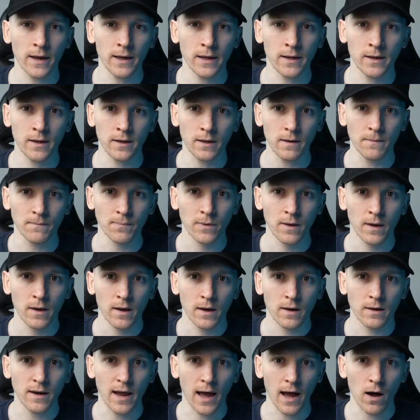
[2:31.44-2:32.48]
here.
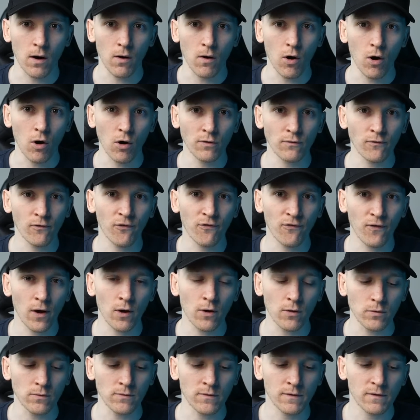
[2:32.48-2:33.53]
Now on
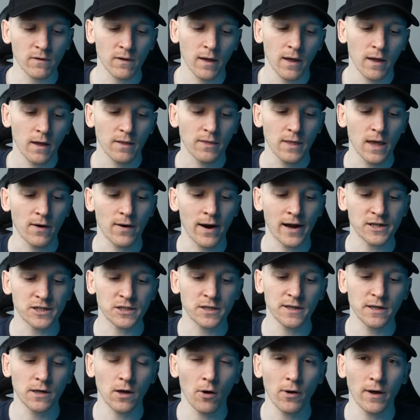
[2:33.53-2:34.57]
phones, they're
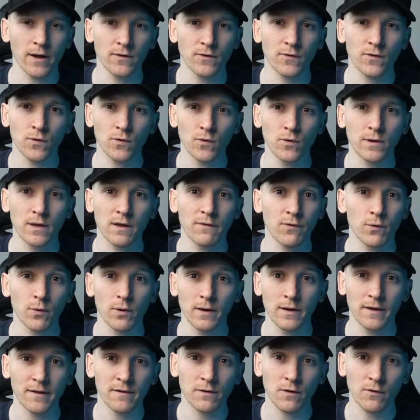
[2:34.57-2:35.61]
actually going to give you a
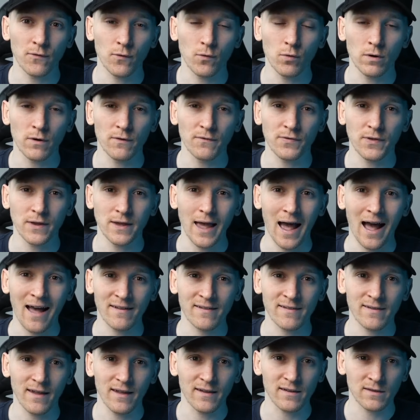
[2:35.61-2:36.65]
list of all of the
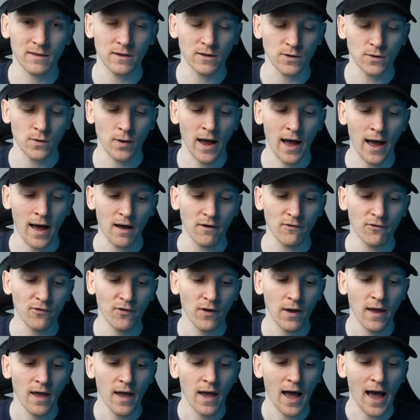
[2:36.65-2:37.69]
assets that you have.
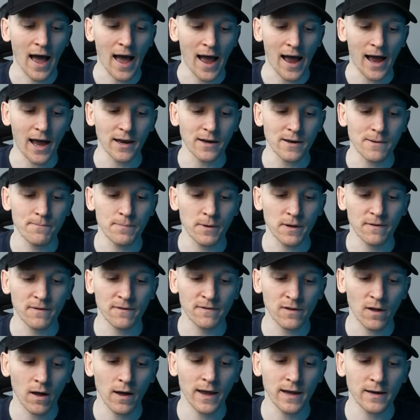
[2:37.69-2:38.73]
And
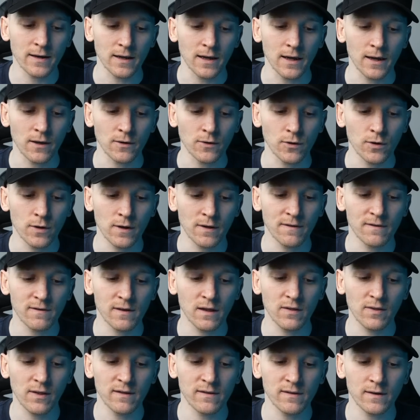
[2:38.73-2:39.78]
beside it, you can see
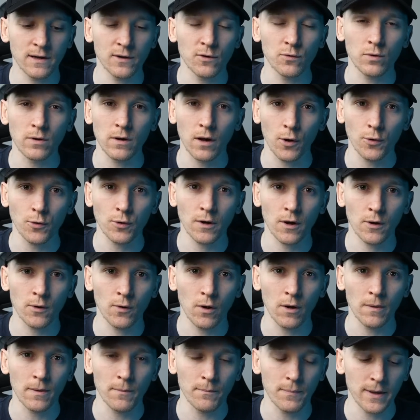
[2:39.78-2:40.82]
there's a little logo
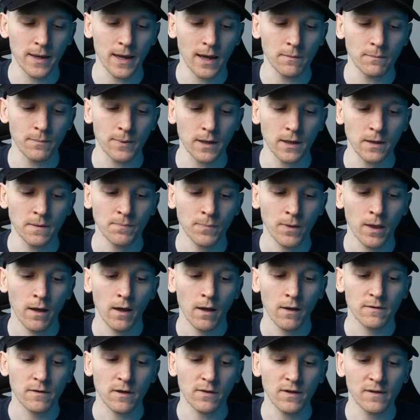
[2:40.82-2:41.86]
on the BNB.
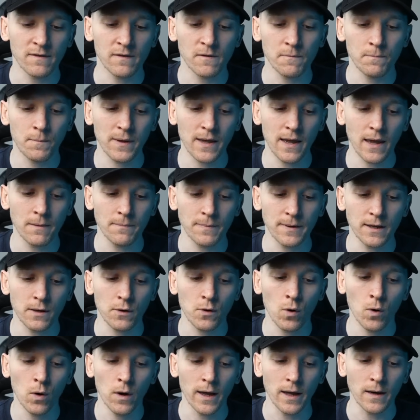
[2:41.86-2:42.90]
So this is BNB
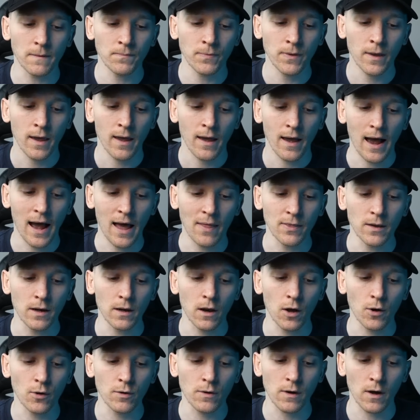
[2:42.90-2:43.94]
coin and the
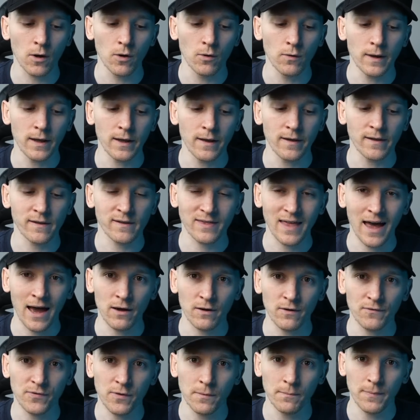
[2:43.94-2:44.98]
logo is that
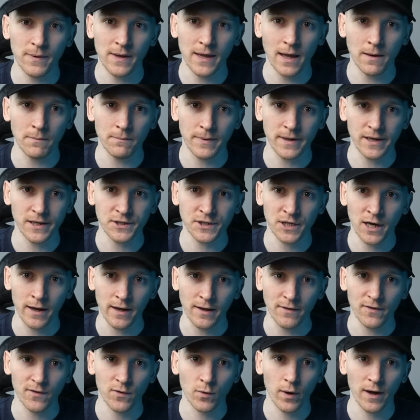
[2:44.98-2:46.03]
of the BNB
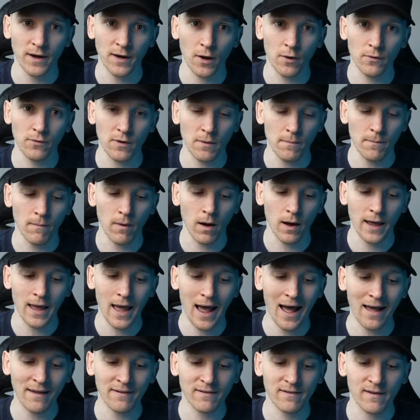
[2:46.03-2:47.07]
chain. So I know that my
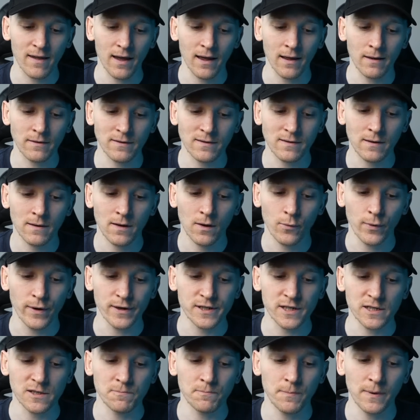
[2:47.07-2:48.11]
asset,
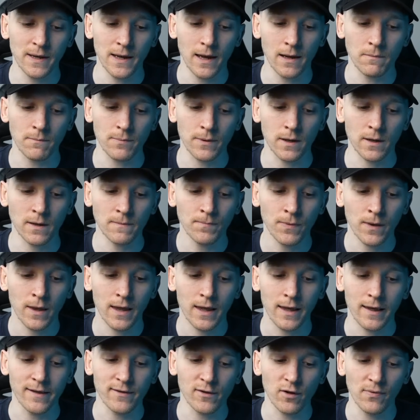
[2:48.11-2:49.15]
which is BNB,
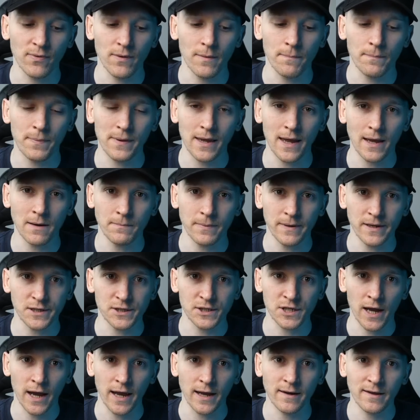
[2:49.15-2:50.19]
is on the BNB
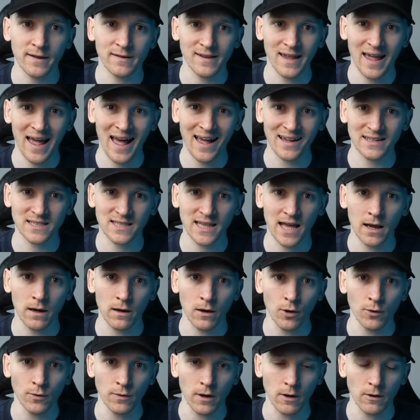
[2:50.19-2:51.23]
chain because it has that
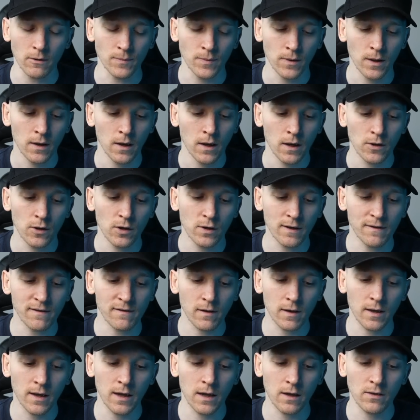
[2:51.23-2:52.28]
logo. You can
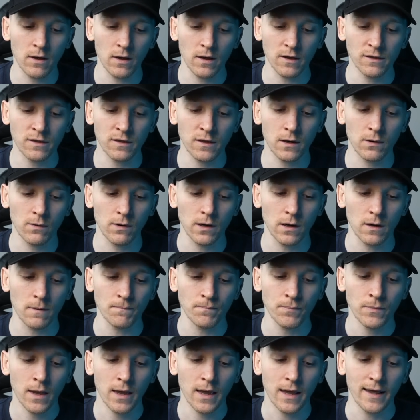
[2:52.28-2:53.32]
see here that
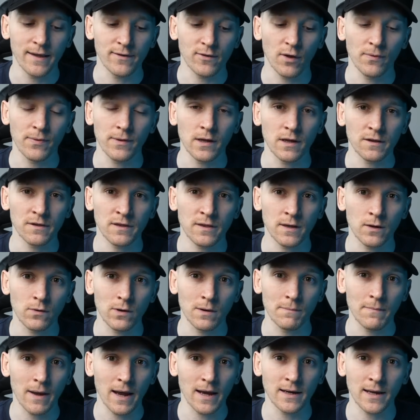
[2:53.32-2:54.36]
Ethereum is on the
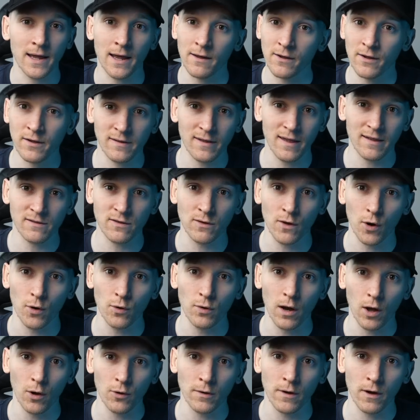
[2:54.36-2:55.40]
Ethereum mainnet because there's no
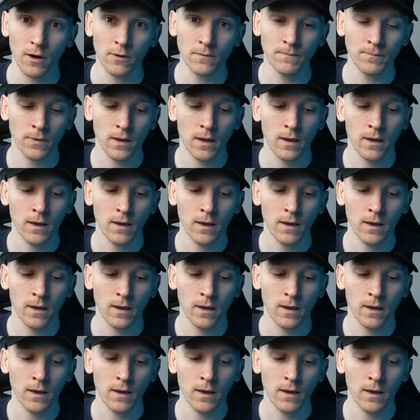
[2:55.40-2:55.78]
logo.